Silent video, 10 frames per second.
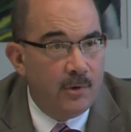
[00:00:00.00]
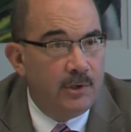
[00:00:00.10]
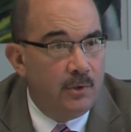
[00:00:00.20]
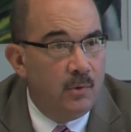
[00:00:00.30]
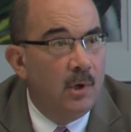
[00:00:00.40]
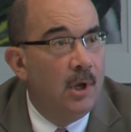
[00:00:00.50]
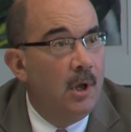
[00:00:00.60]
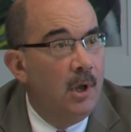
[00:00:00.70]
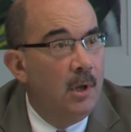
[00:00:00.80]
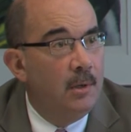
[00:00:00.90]
to
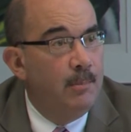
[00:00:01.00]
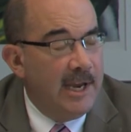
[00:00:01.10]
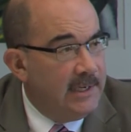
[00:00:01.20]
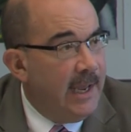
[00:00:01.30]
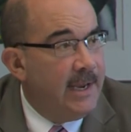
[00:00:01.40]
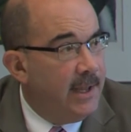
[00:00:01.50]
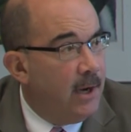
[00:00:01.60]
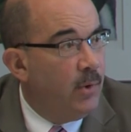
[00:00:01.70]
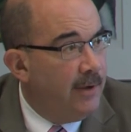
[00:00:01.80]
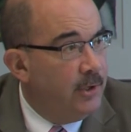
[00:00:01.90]
maintain
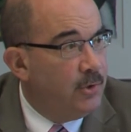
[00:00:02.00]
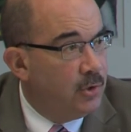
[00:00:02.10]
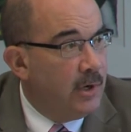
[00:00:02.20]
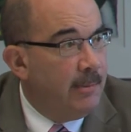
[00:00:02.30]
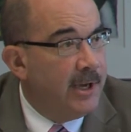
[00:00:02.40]
that revenue stream.